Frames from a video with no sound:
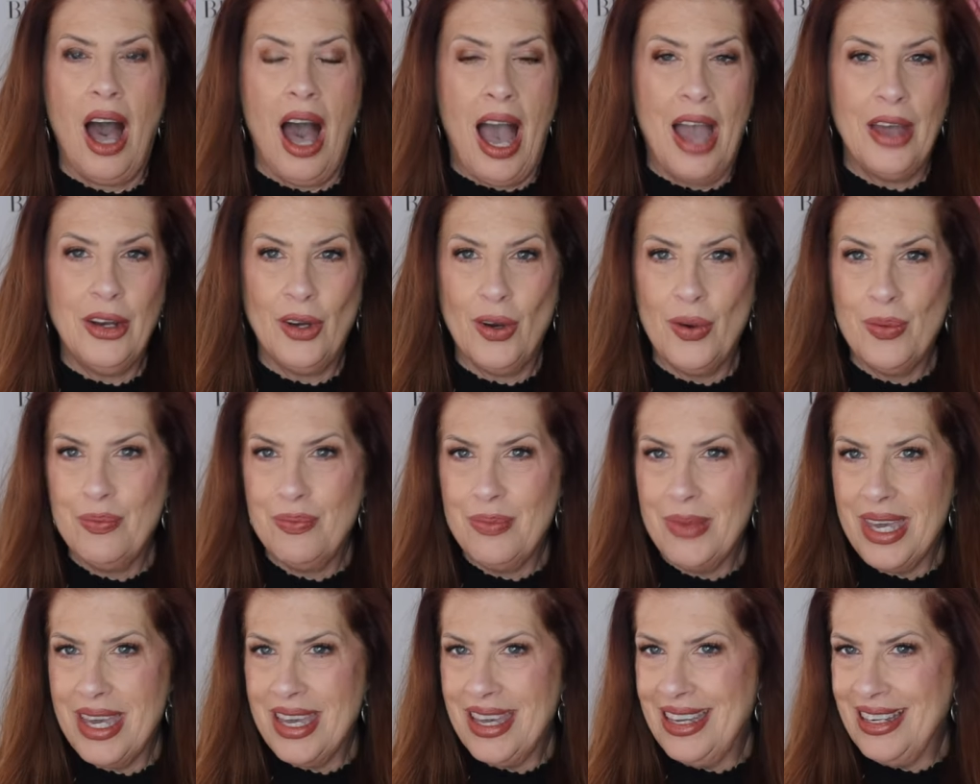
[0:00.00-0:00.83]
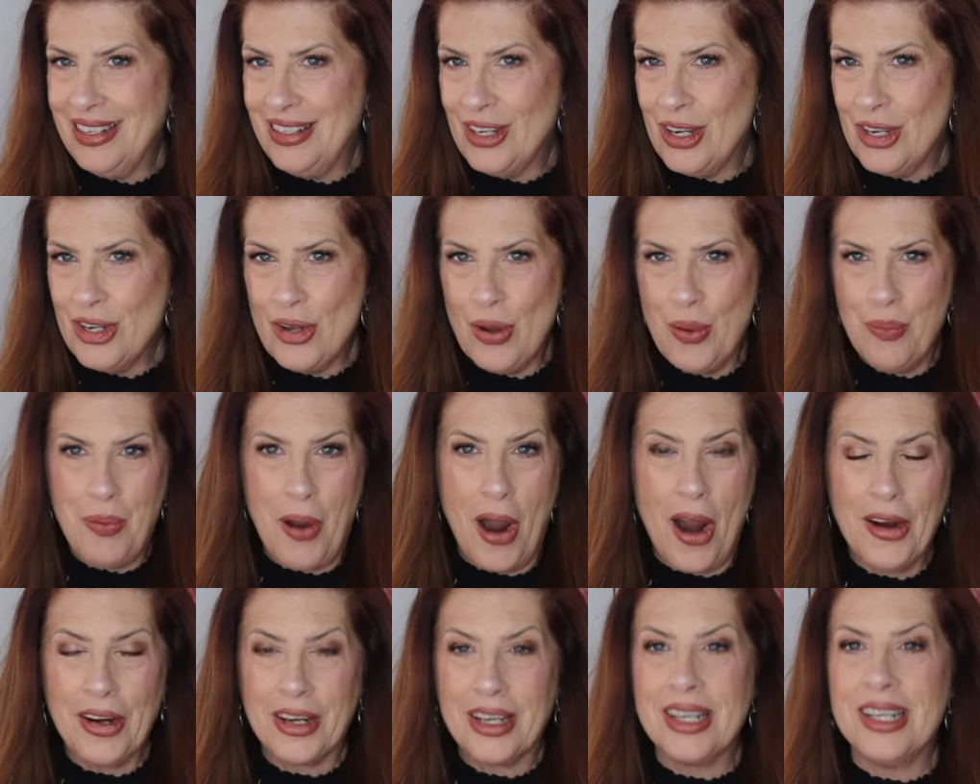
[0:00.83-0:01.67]
I don't mean, you know,
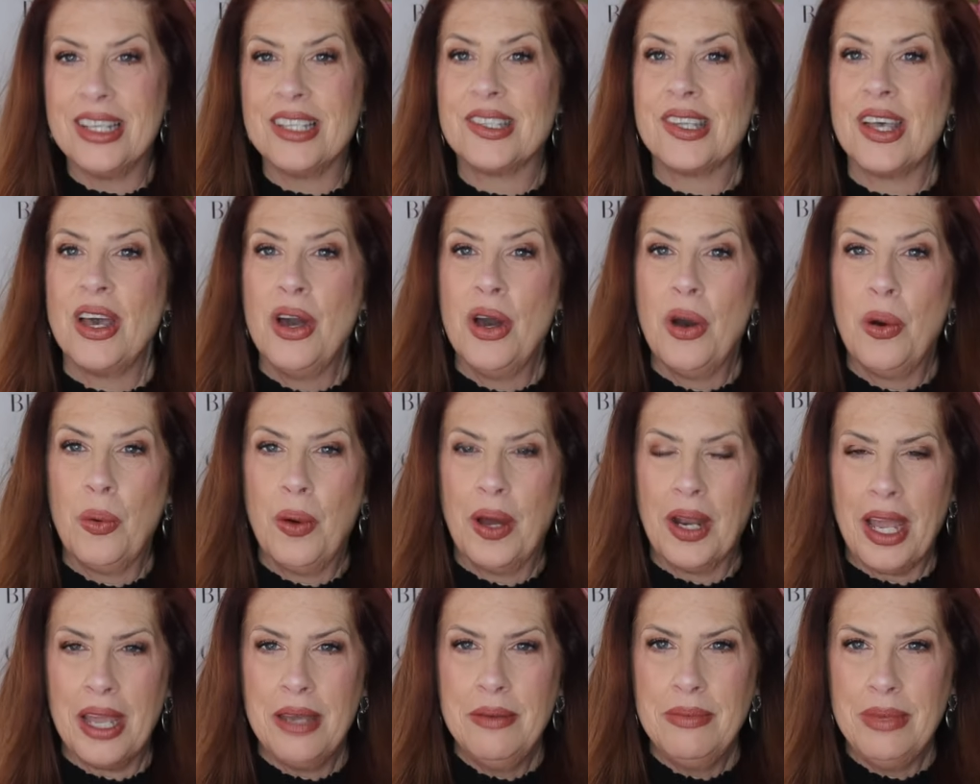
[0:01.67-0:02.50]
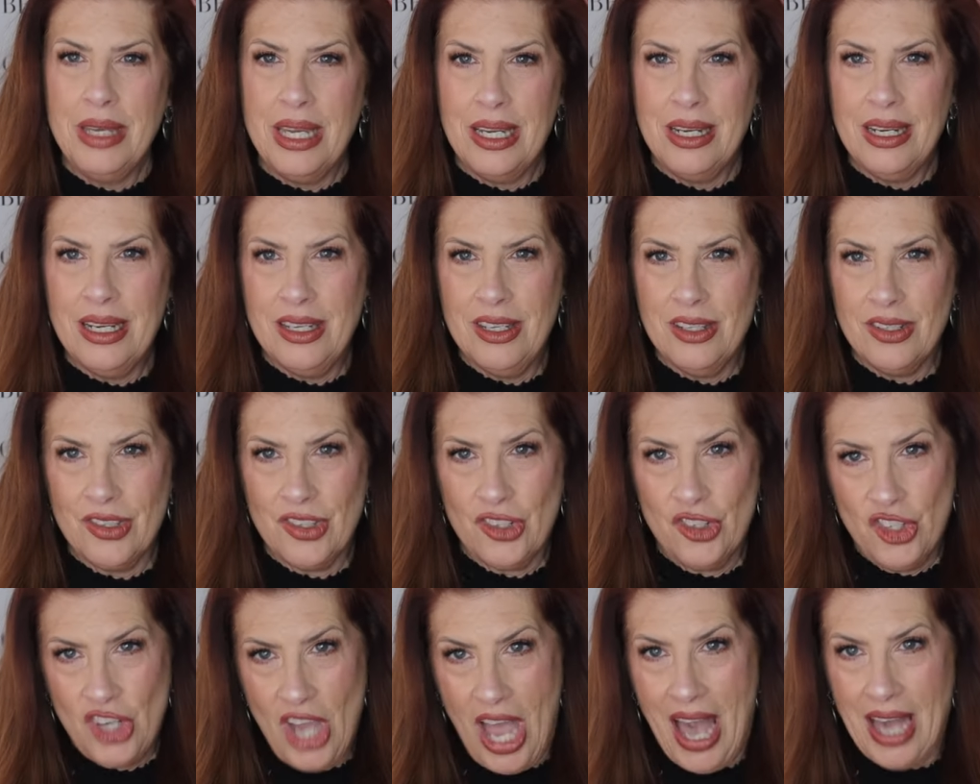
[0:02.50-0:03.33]
parkas. What I mean
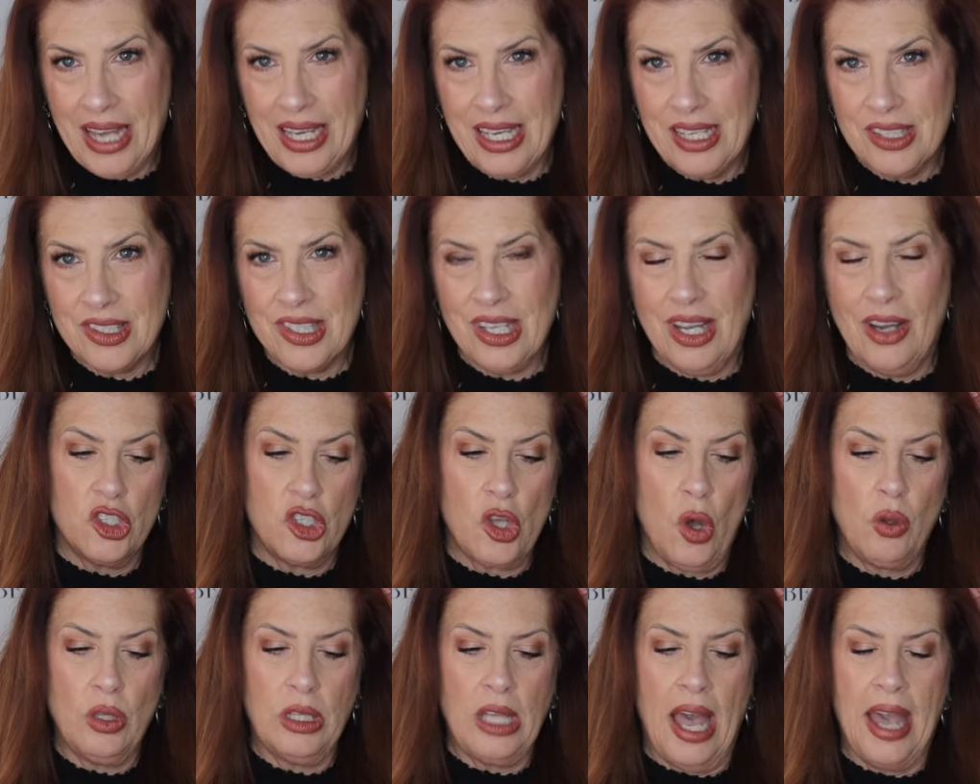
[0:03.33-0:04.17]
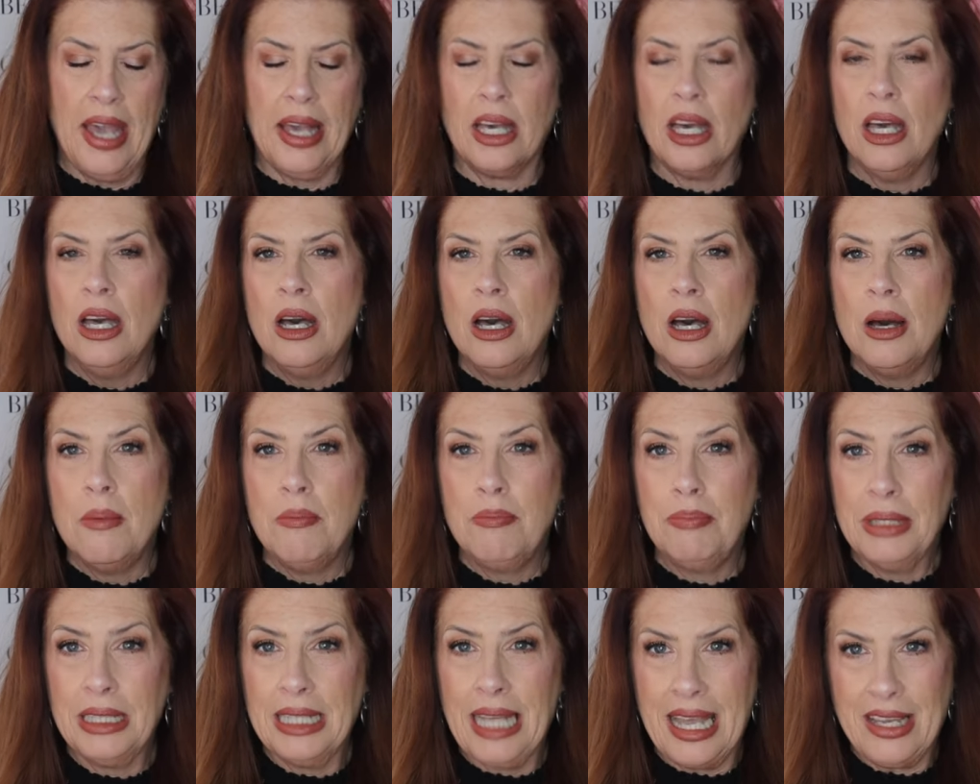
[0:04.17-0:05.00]
is jackets. So like
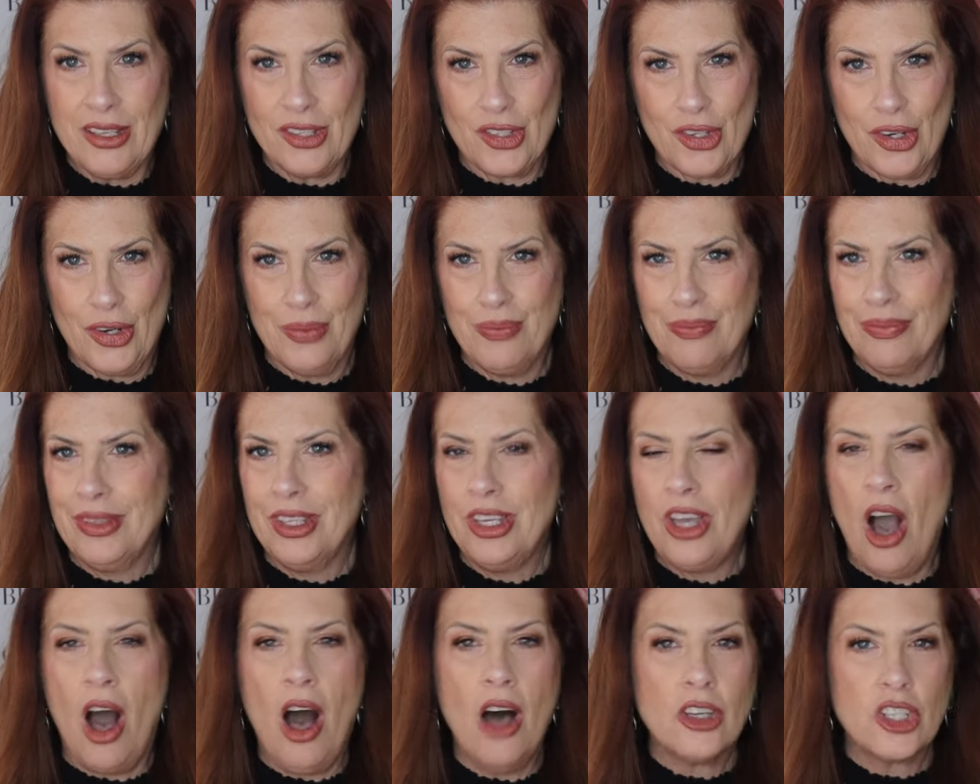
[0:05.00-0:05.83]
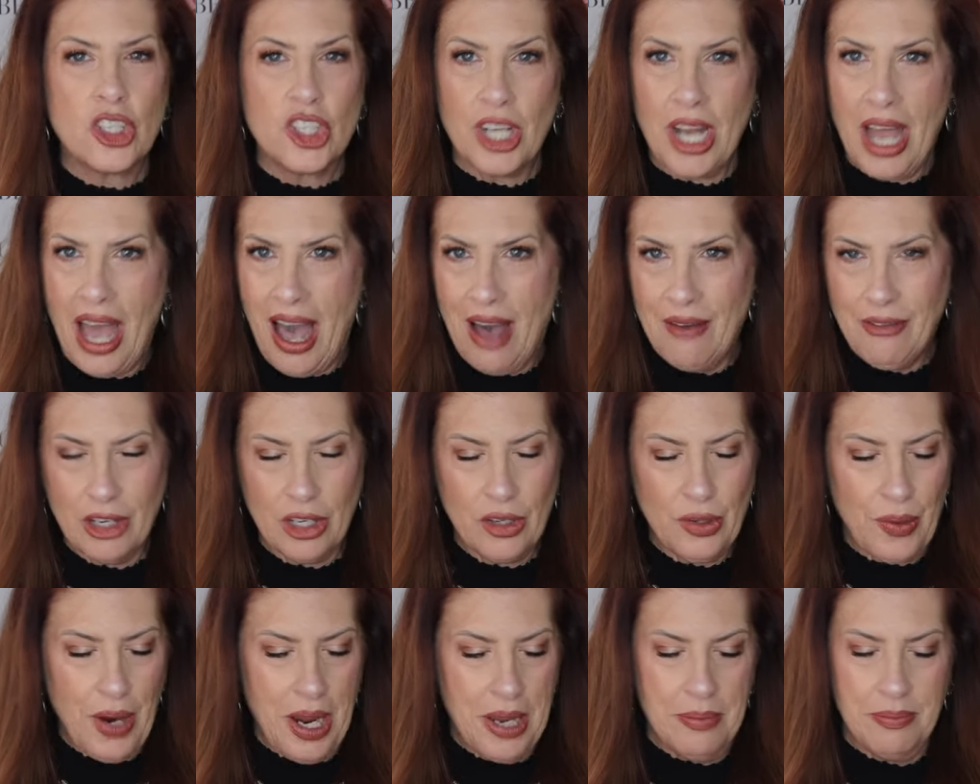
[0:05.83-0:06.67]
blazer. Y'all should have a
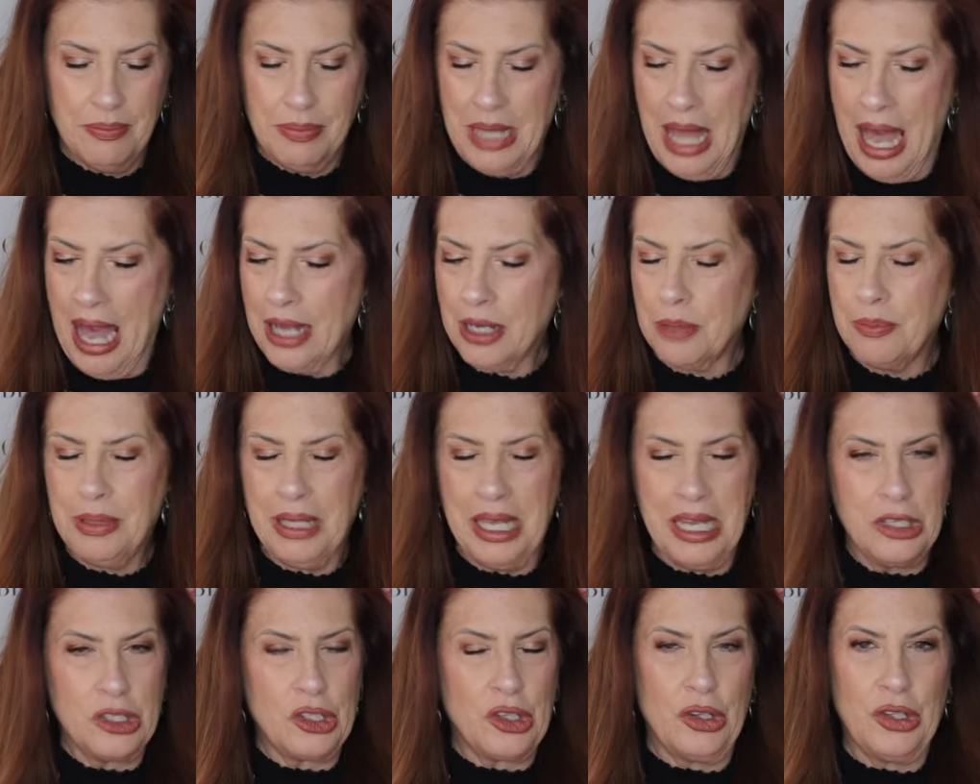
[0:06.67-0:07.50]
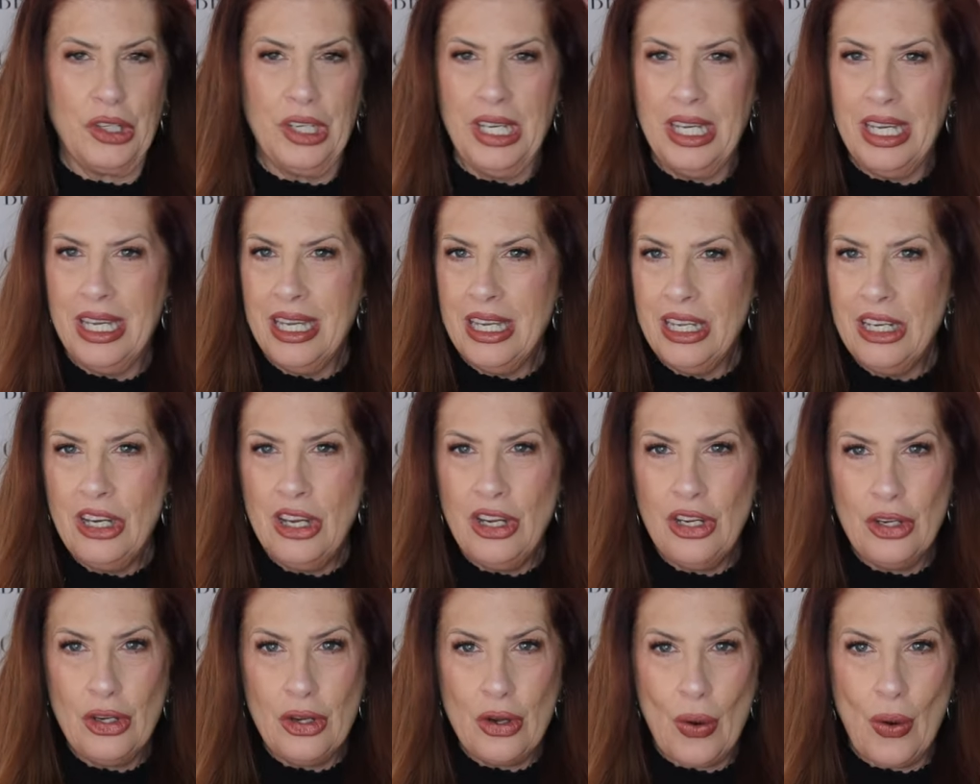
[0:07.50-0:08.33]
great black blazer in
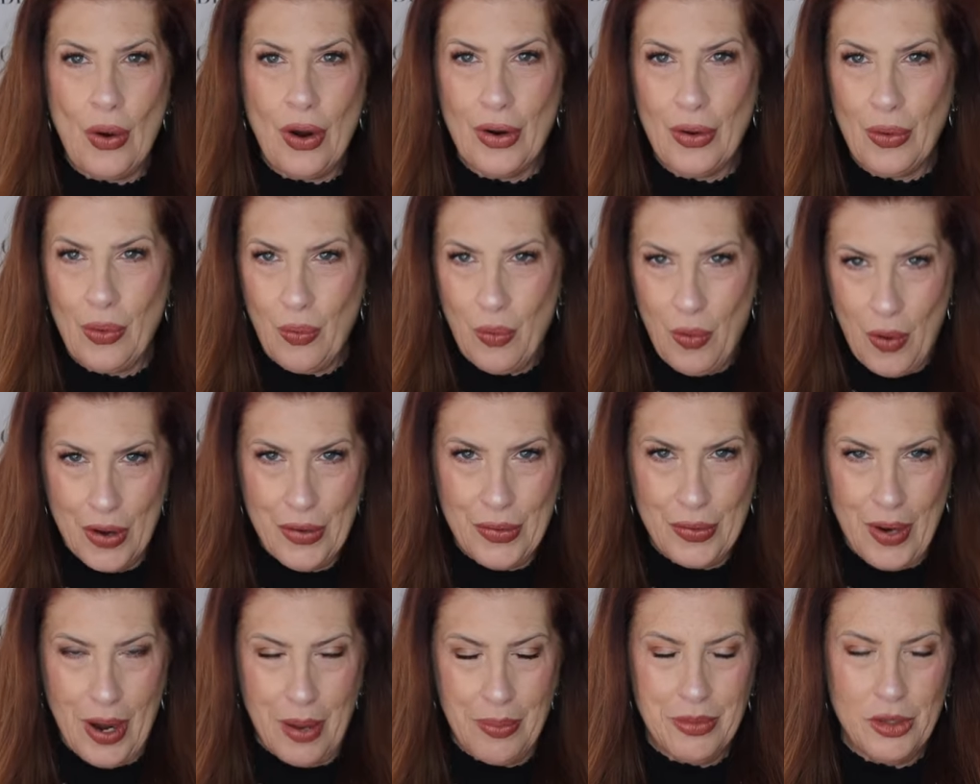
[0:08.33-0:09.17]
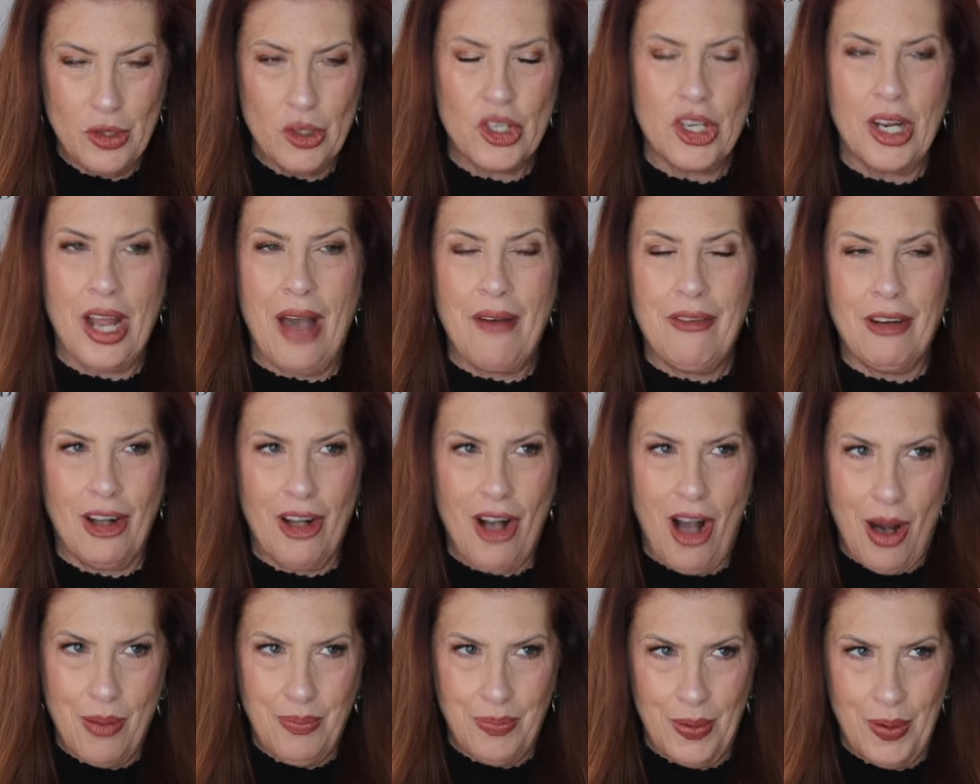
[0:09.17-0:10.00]
your wardrobe. You should have a
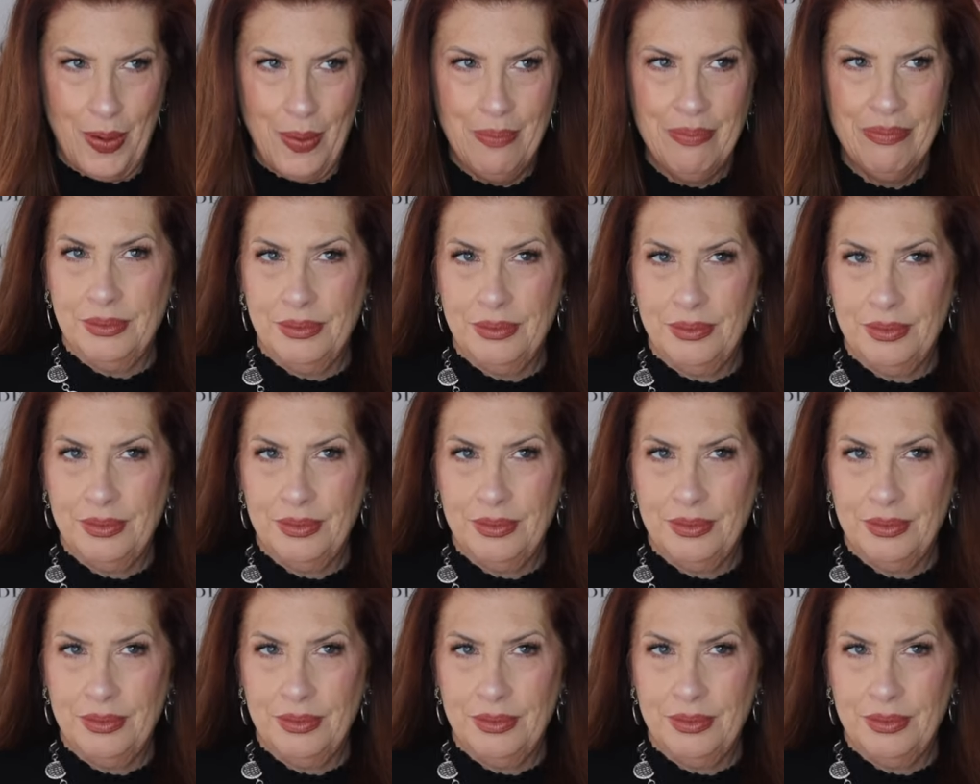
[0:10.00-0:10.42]
couple.